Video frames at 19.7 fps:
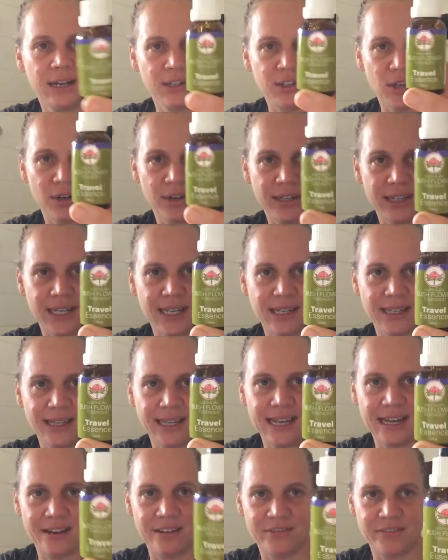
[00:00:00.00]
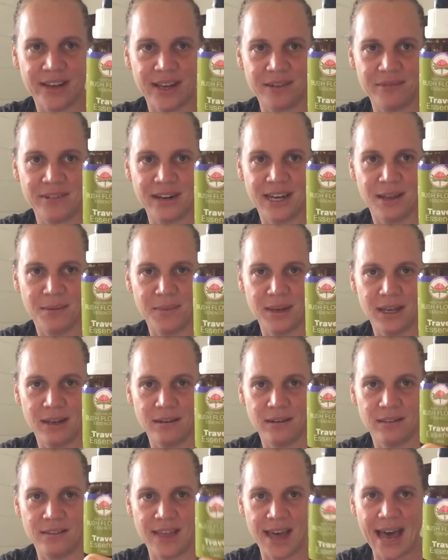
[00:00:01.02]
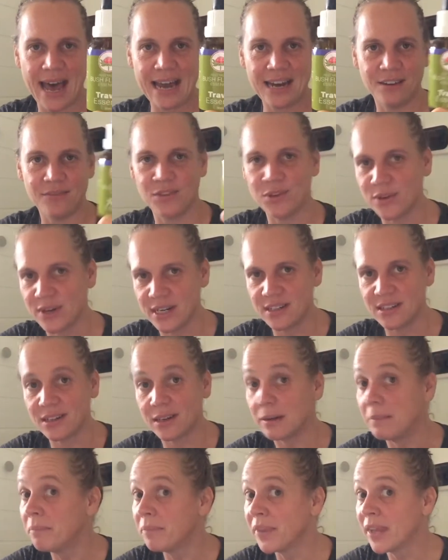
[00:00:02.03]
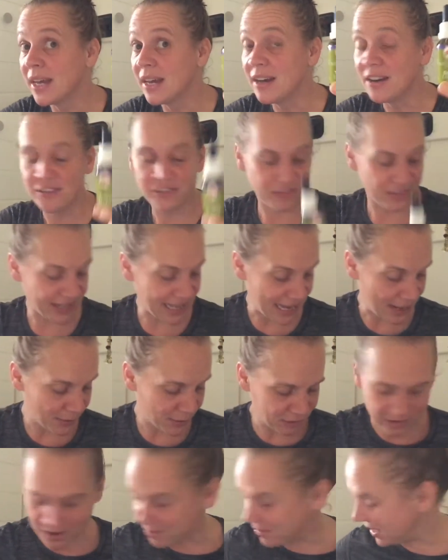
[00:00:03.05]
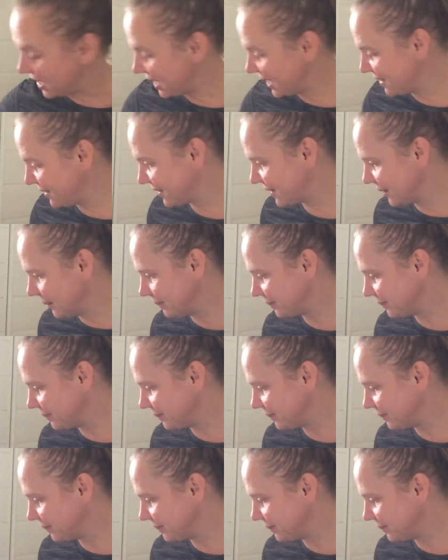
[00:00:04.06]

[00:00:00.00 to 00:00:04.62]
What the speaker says: Totally love and recommend that if you're into flower remedies.